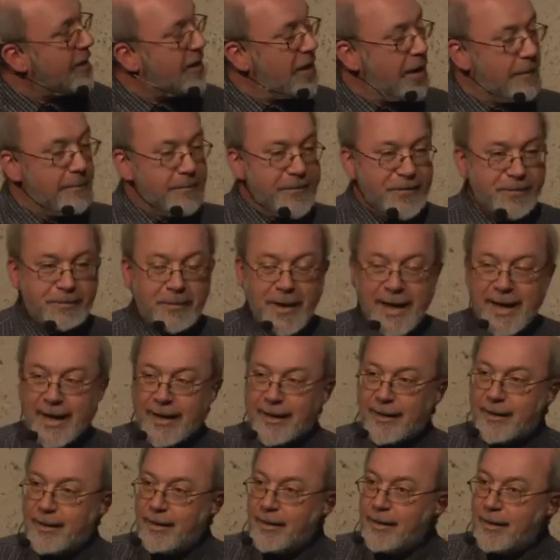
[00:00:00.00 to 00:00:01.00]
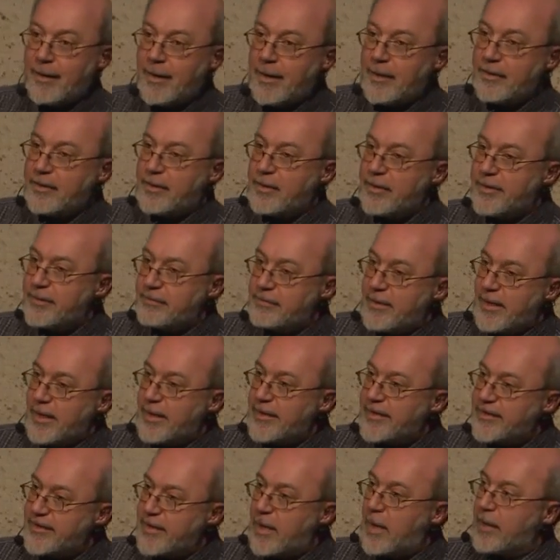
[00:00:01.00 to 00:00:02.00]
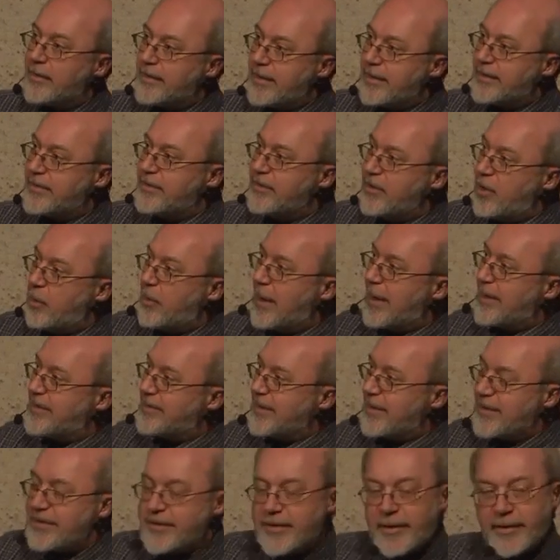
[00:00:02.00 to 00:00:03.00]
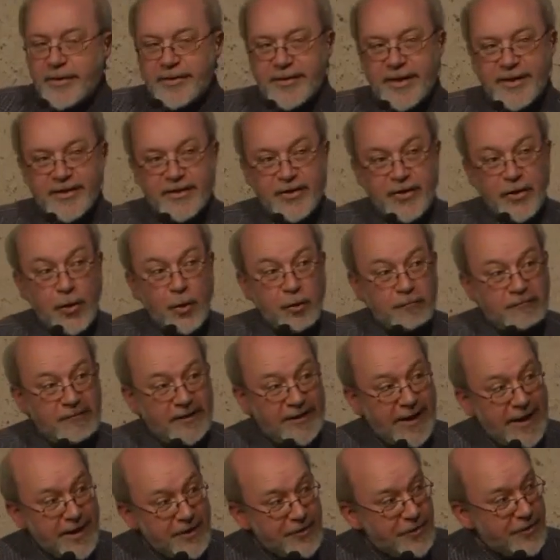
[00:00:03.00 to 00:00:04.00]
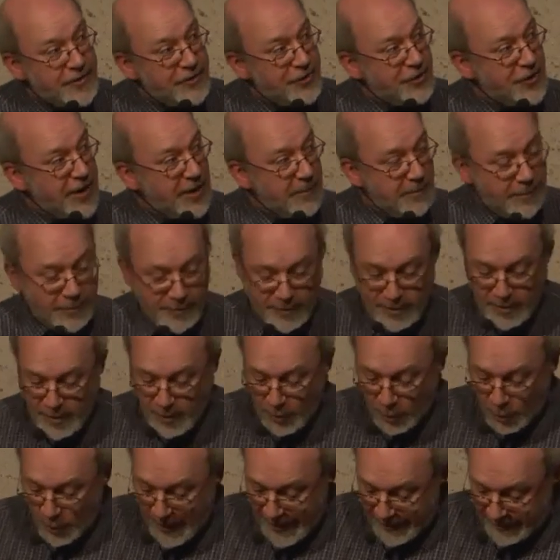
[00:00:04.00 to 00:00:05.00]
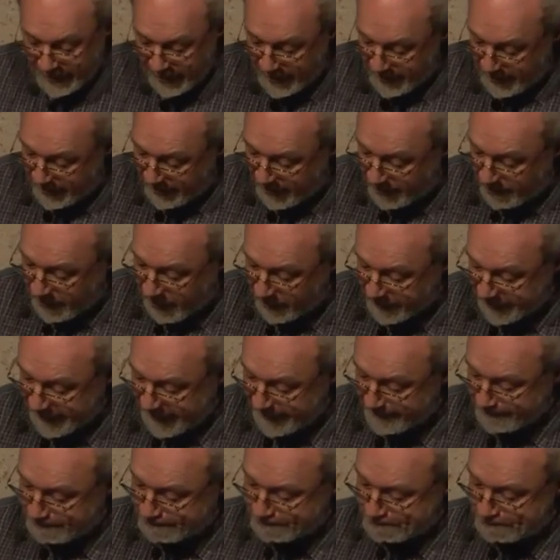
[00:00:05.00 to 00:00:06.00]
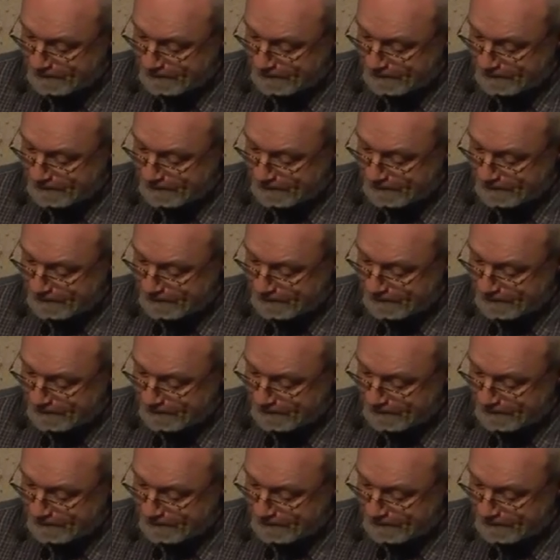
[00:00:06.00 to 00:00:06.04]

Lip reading: comes back and can start its new existence, its new relationship with the body.